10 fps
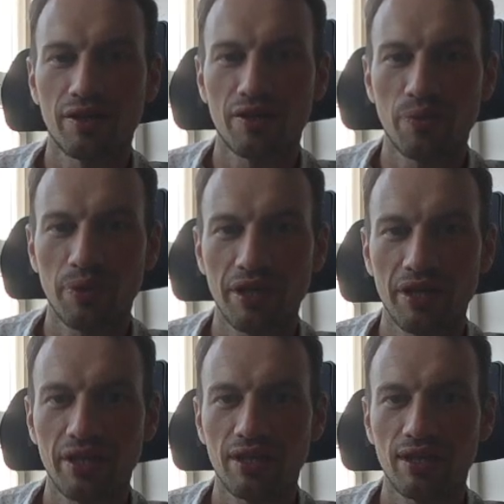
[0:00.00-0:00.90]

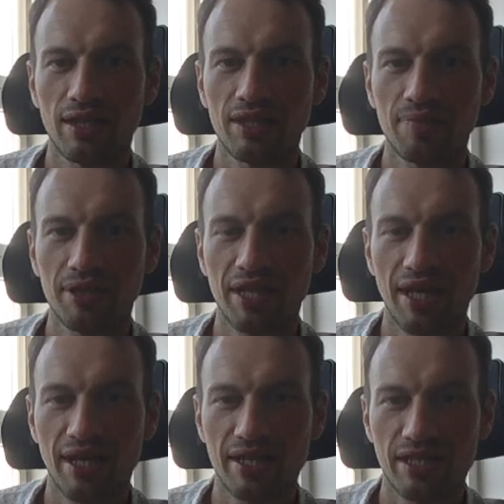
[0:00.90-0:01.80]
We let it be
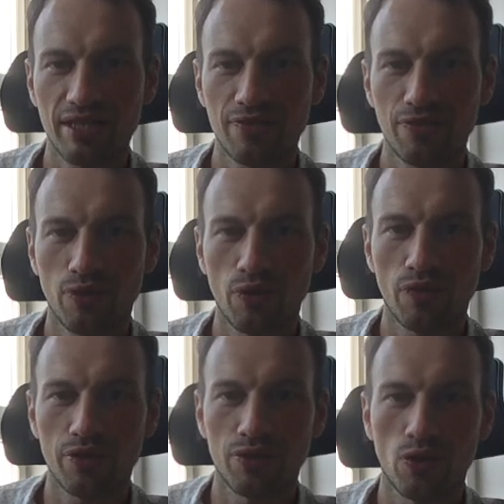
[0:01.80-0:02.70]
active over
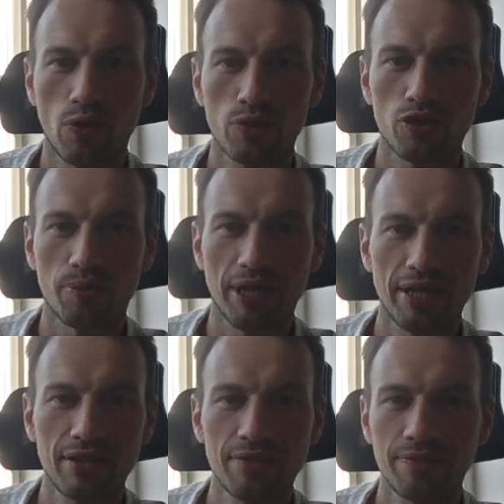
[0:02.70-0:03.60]
the whole
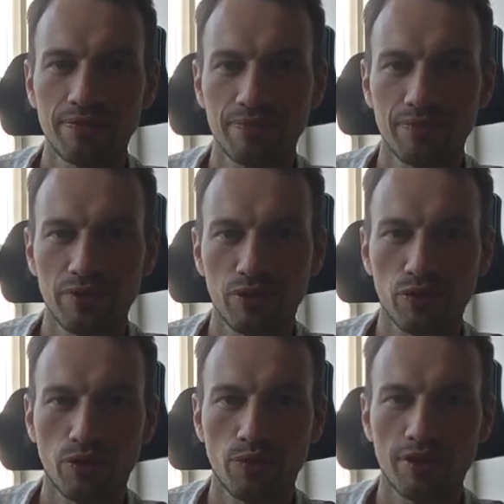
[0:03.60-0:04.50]
domain, not
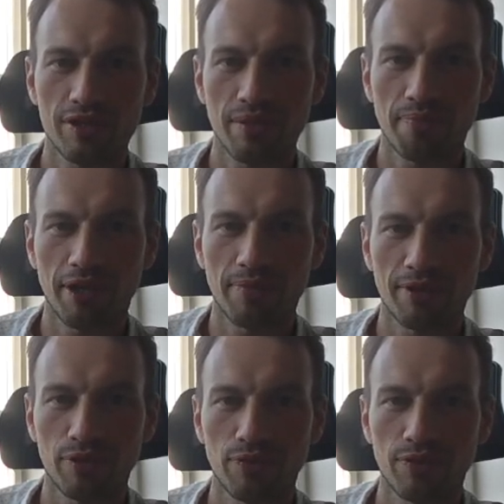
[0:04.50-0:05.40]
only some part, but
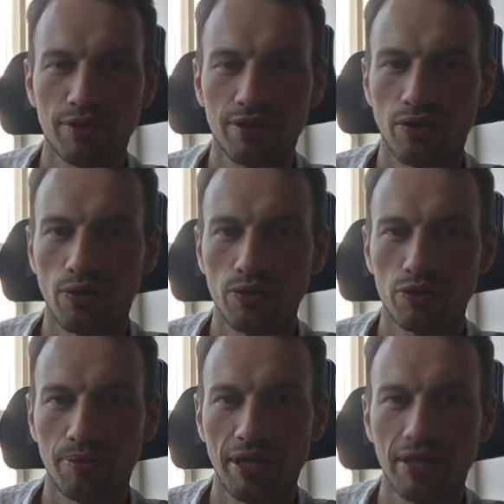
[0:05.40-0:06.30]
over the whole
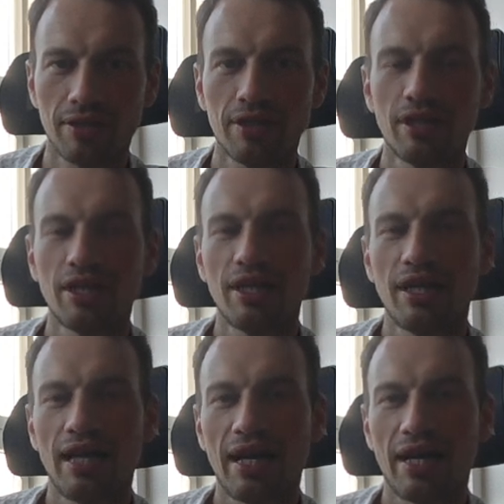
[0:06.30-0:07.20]
domain.
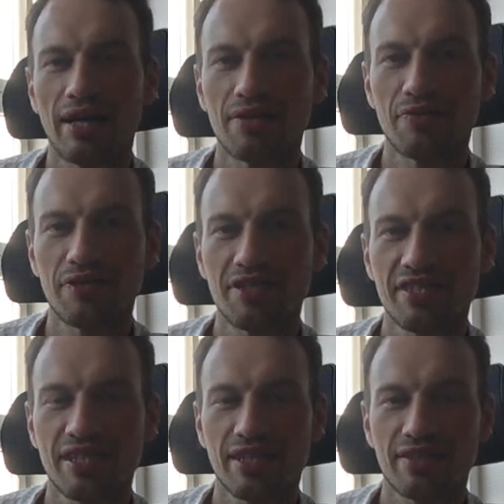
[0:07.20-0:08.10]
And we
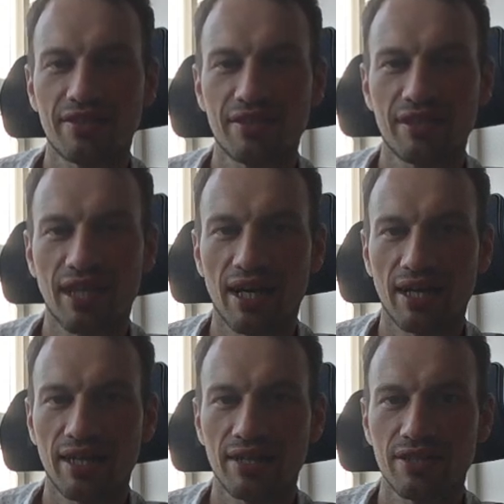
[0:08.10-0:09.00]
set the
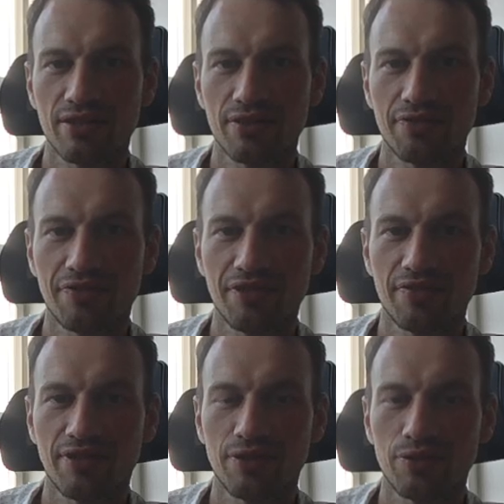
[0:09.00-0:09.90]
target field
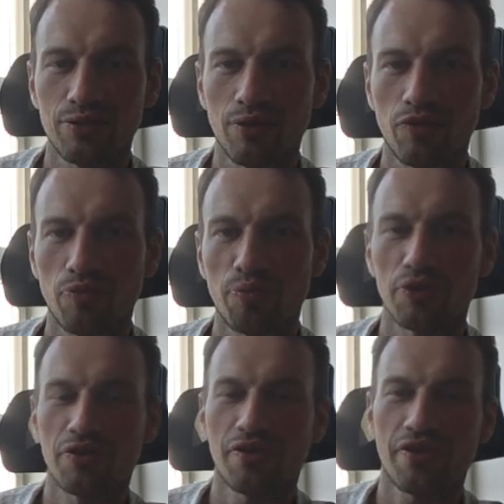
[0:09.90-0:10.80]
value of
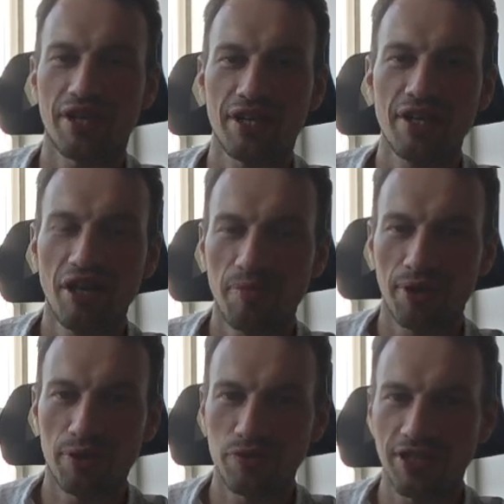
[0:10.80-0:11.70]
0.3
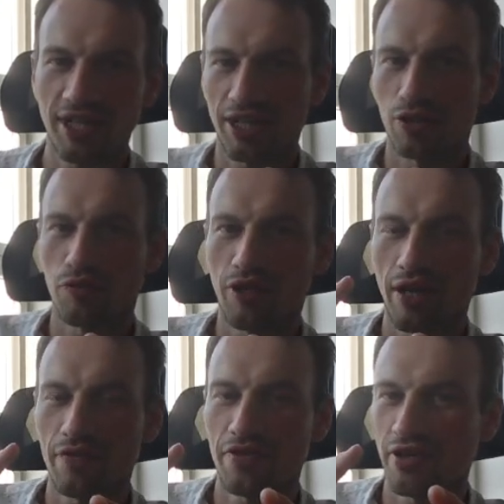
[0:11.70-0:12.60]
because we kind of have
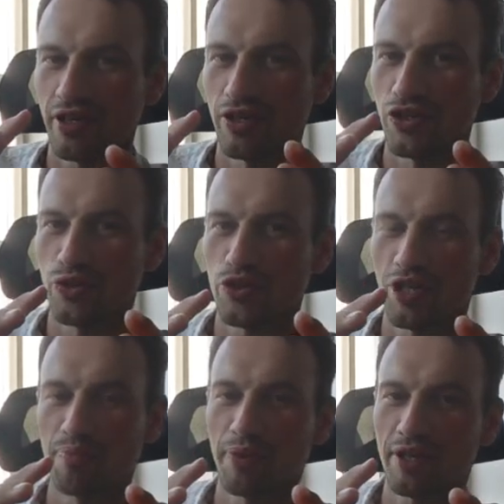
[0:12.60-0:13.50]
a huge
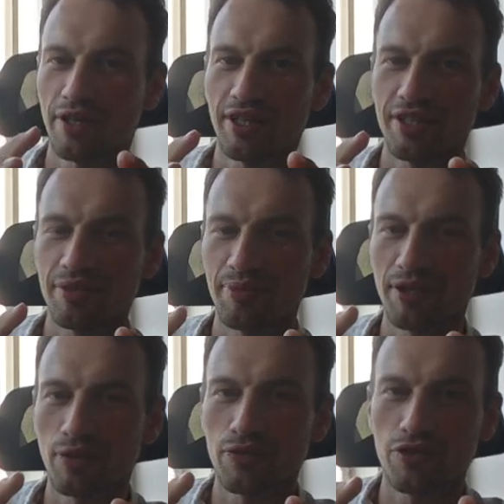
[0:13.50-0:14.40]
impeller in the
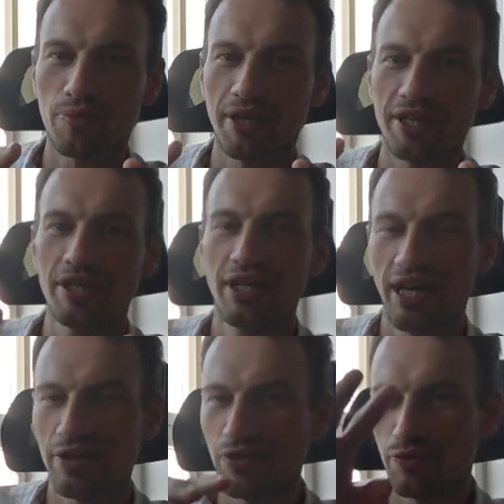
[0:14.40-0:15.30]
middle of the domain
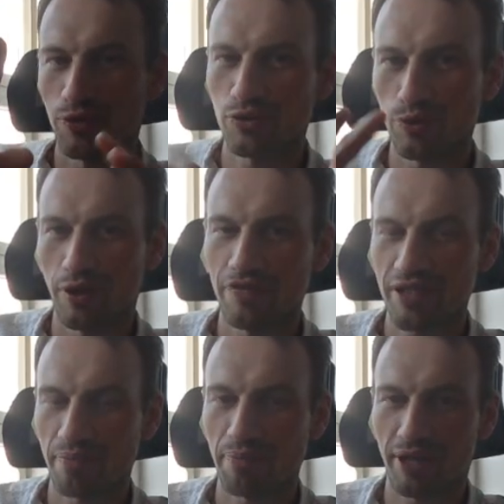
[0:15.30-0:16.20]
and we want to have
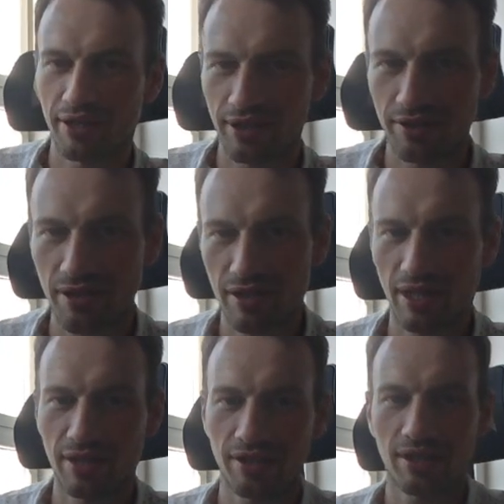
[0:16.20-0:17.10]
some particles
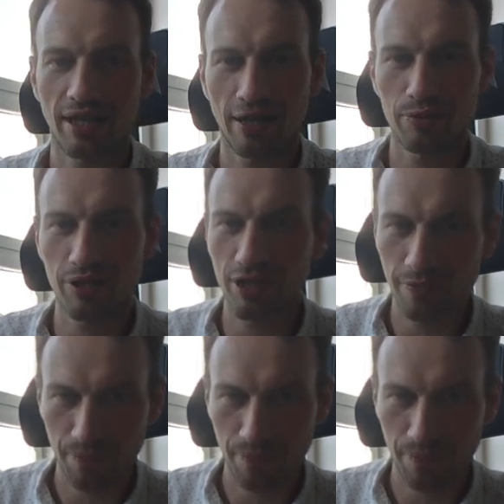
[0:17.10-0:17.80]
scattered around it.